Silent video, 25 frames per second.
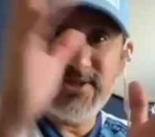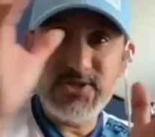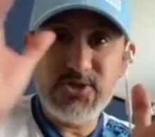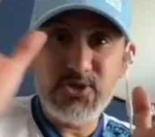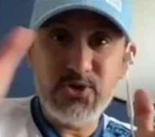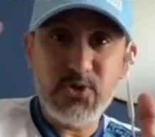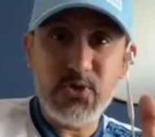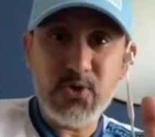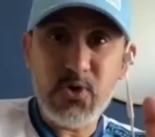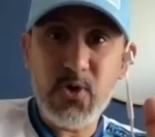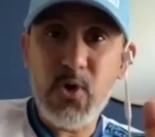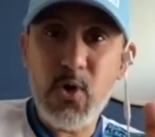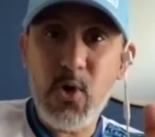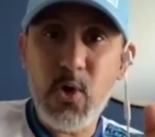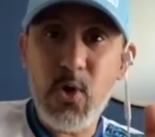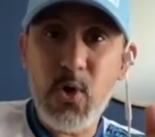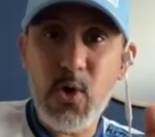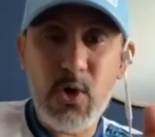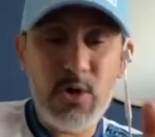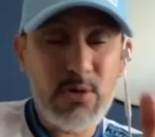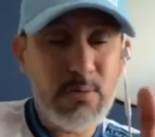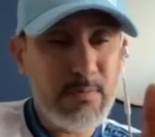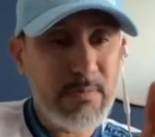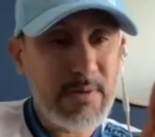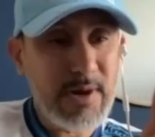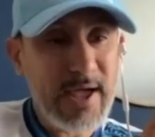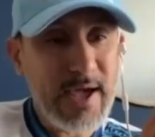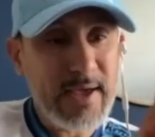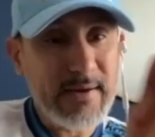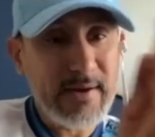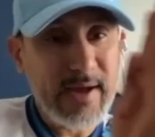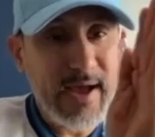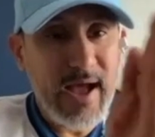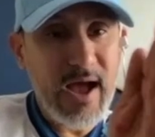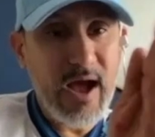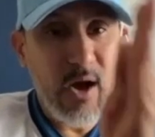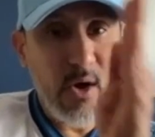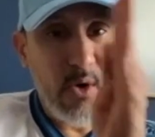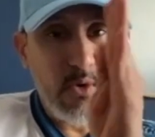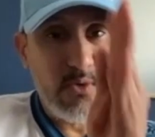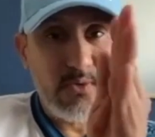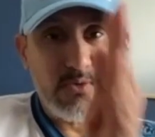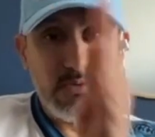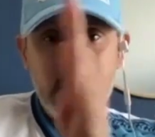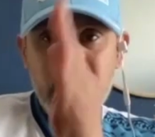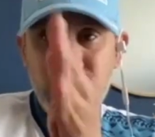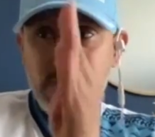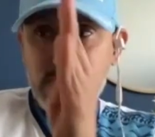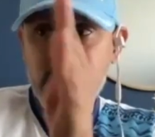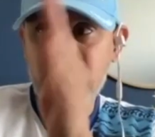is your goal, plan how
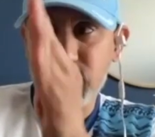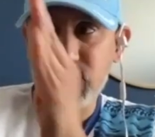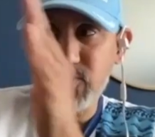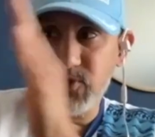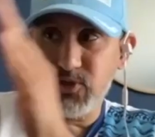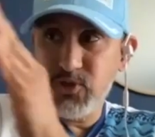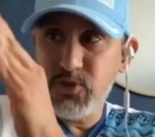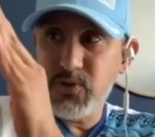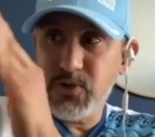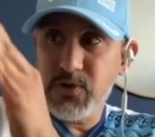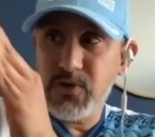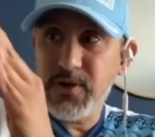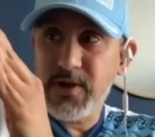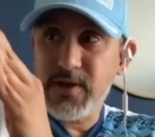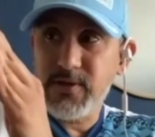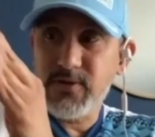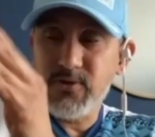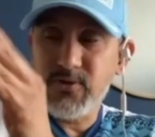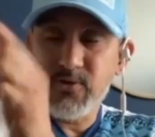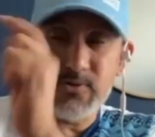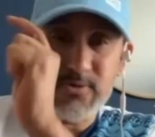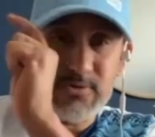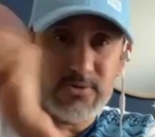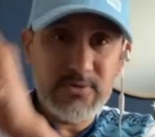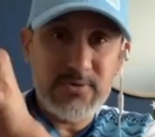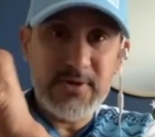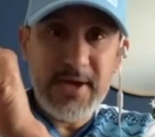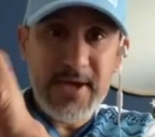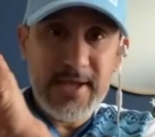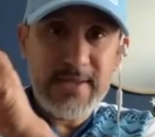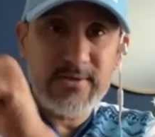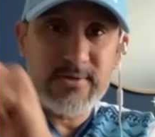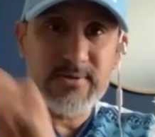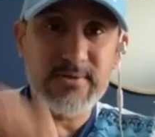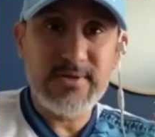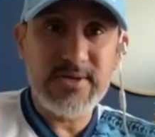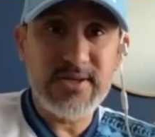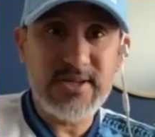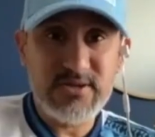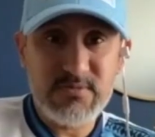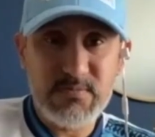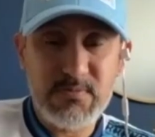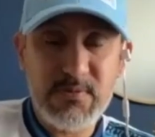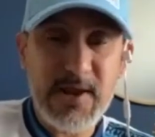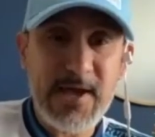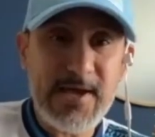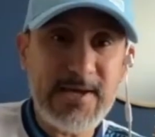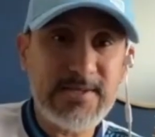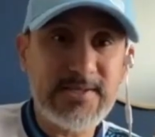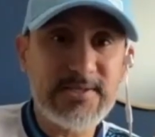you're gonna do to get to this
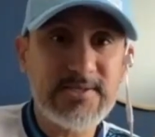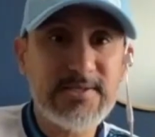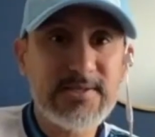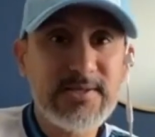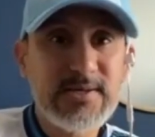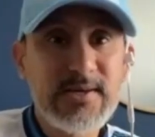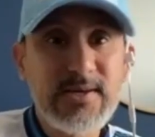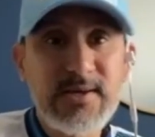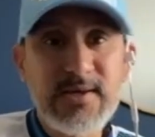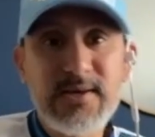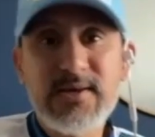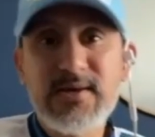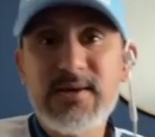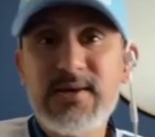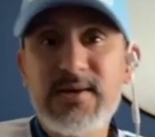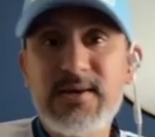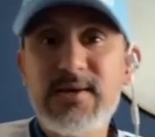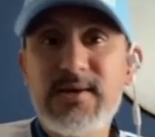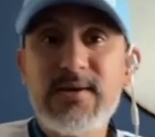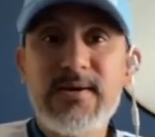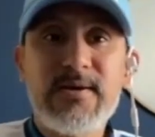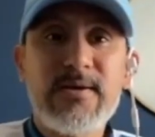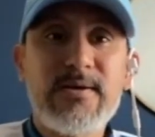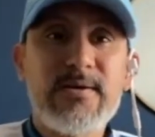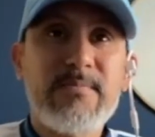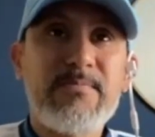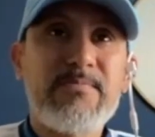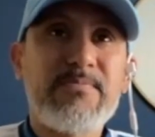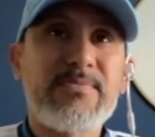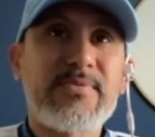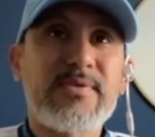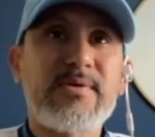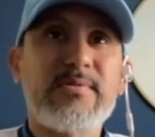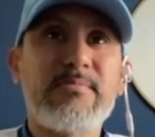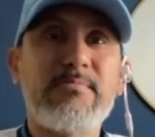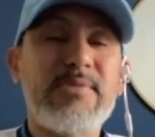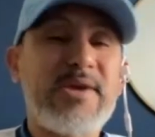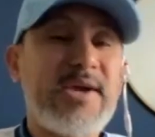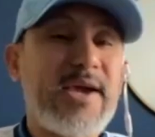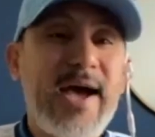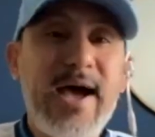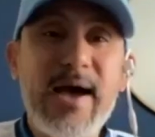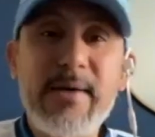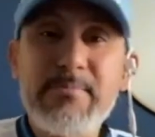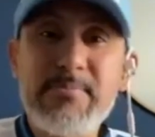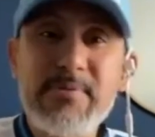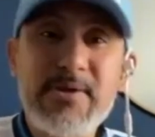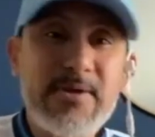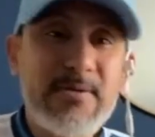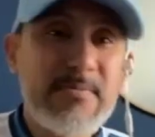place. Be
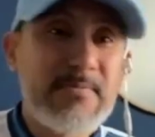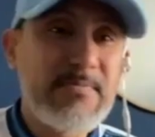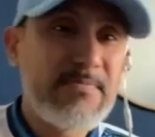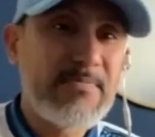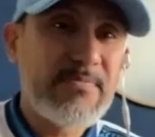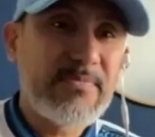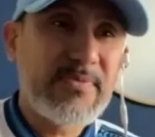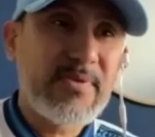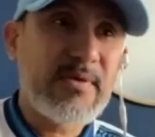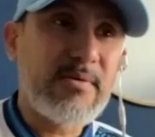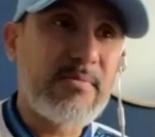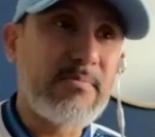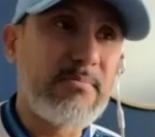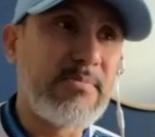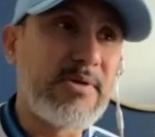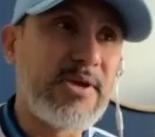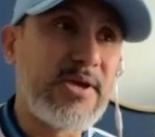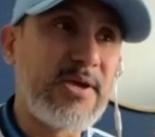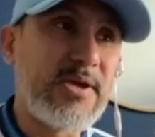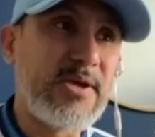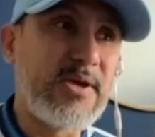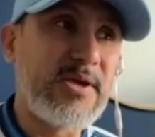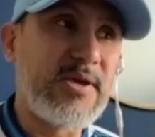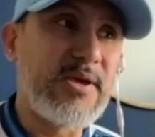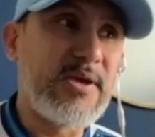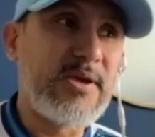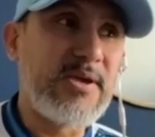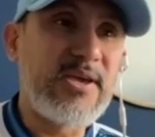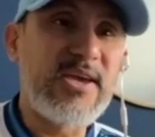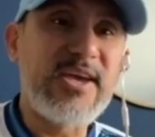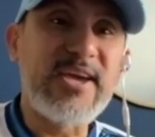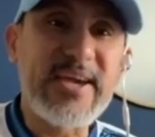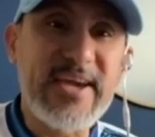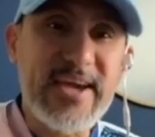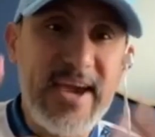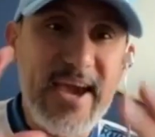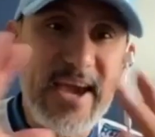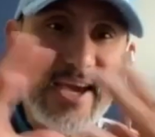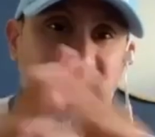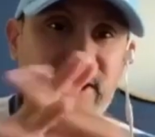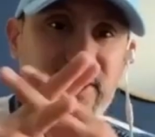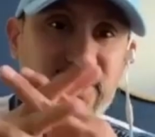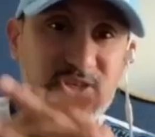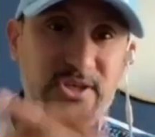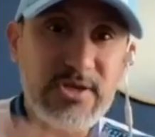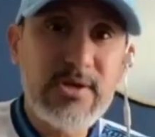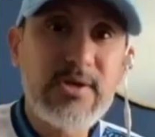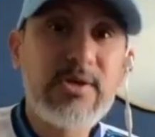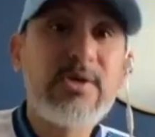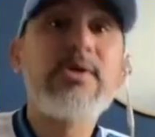happy, be
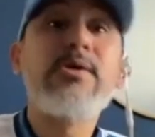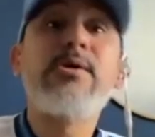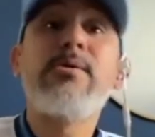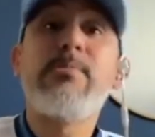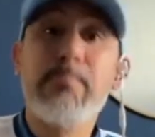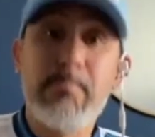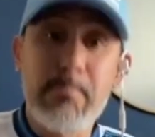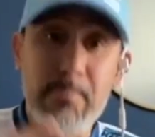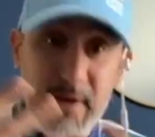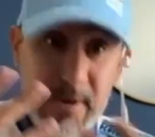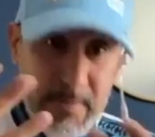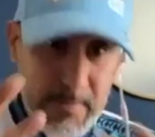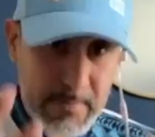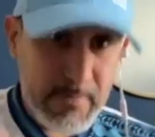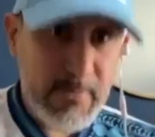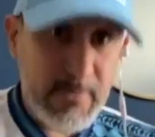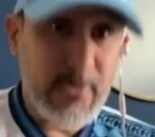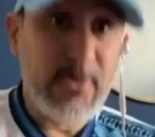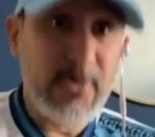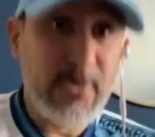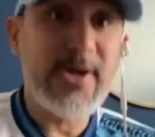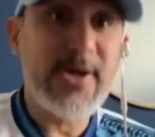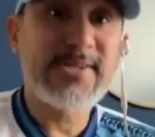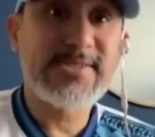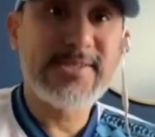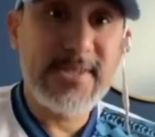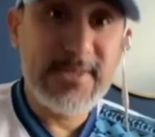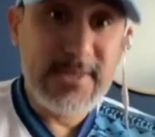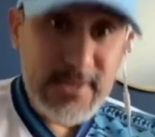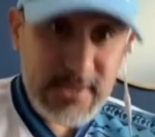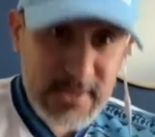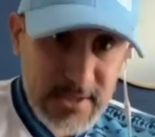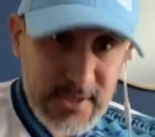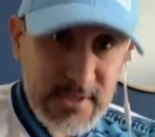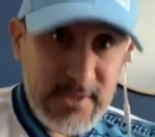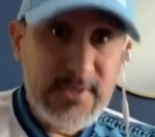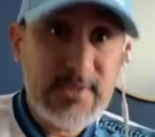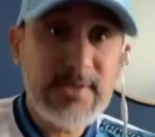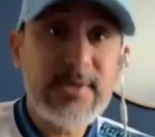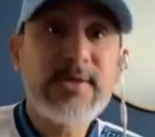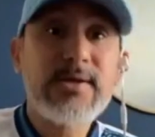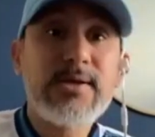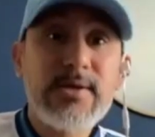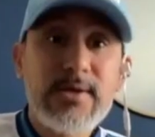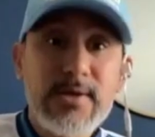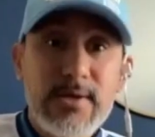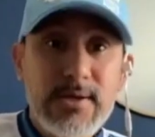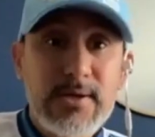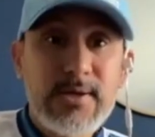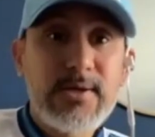engaged, be present,
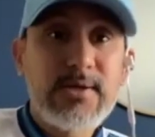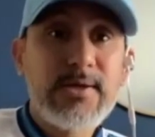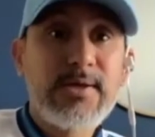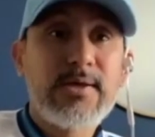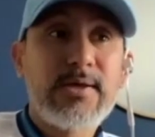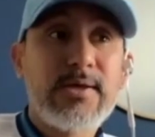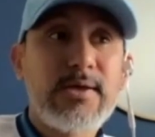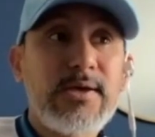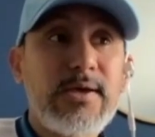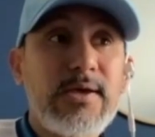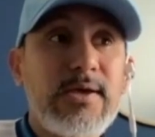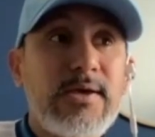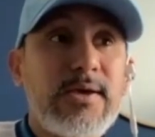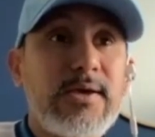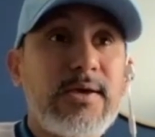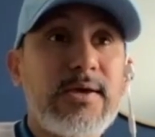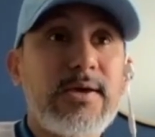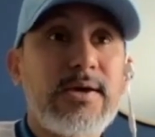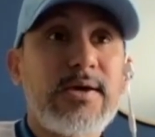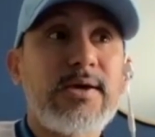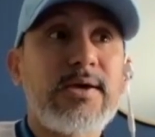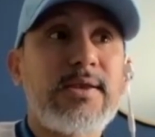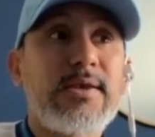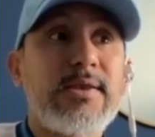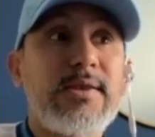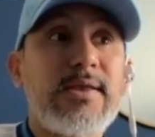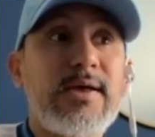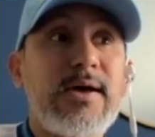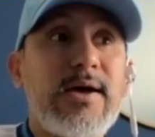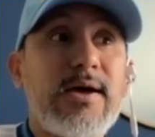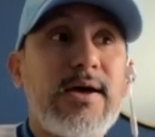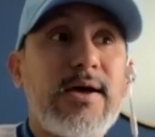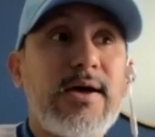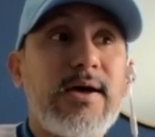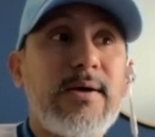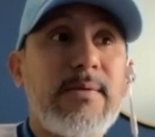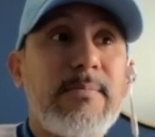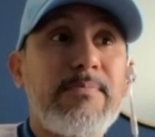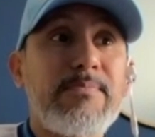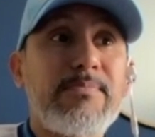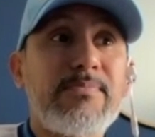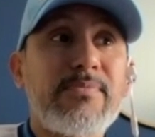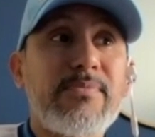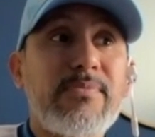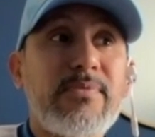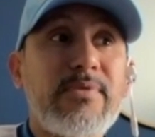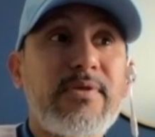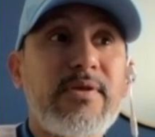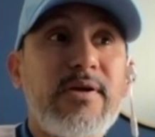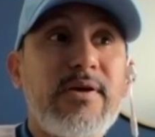and
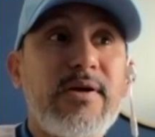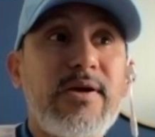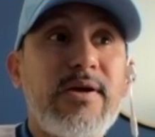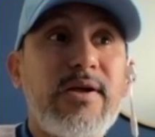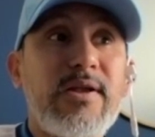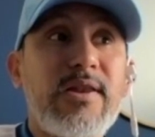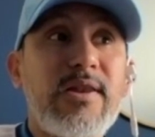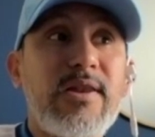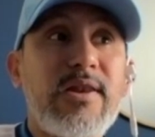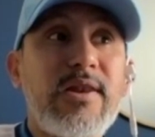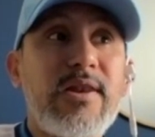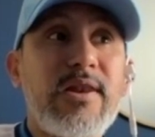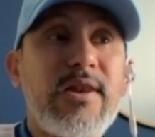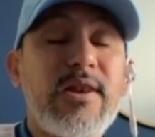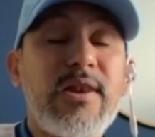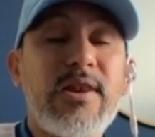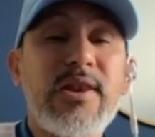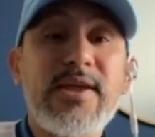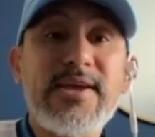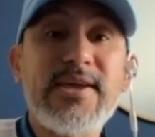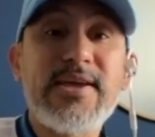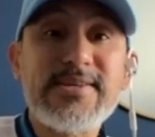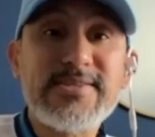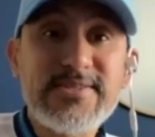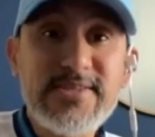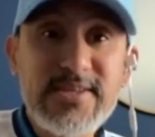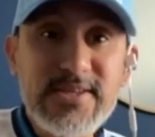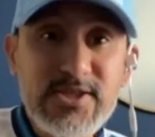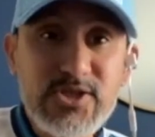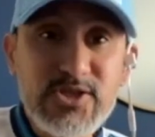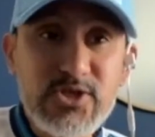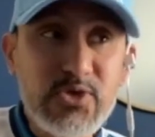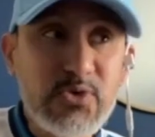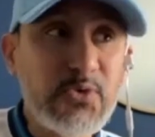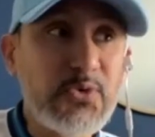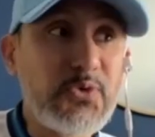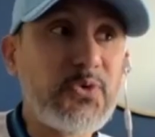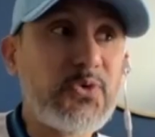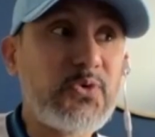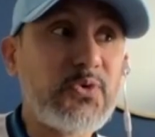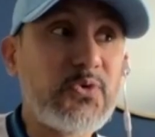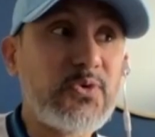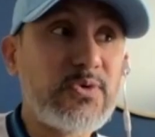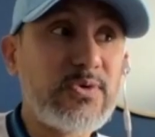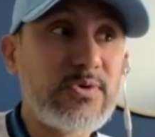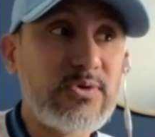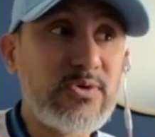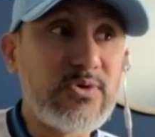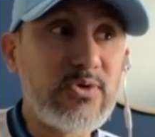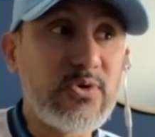listen to
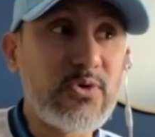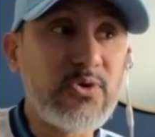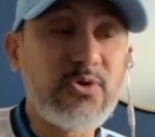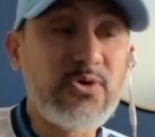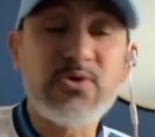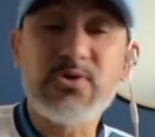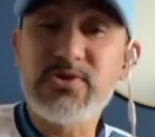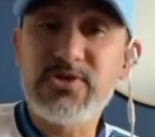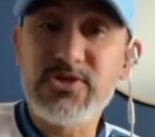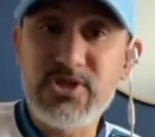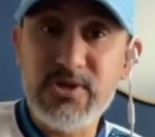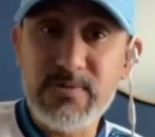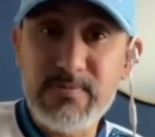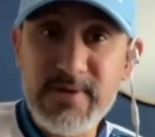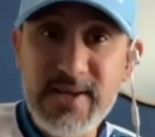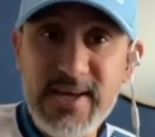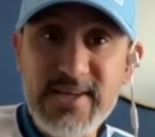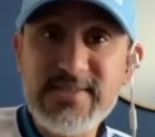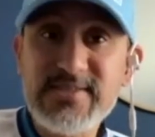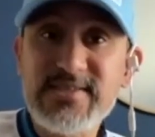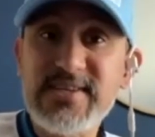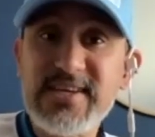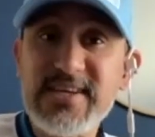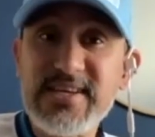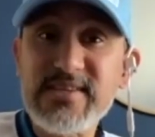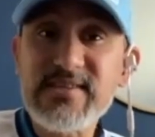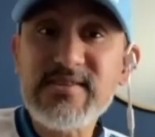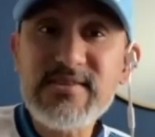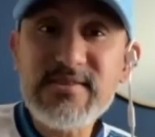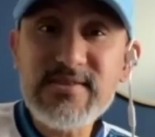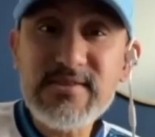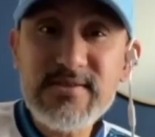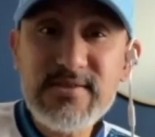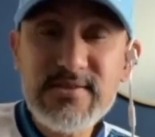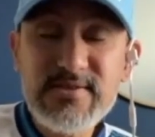your gymnast needs.